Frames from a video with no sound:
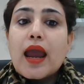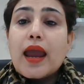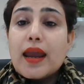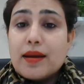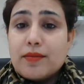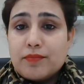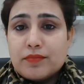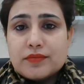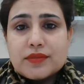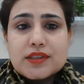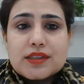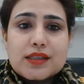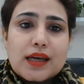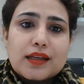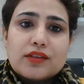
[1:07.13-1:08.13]
M
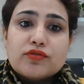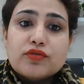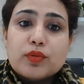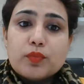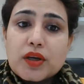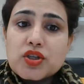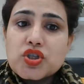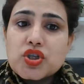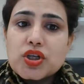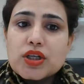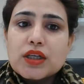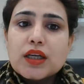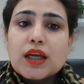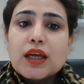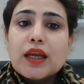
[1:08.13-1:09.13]
standing for measure,
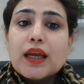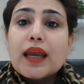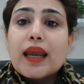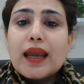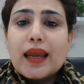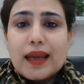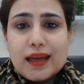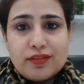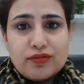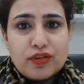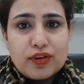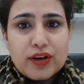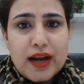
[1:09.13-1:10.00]
A for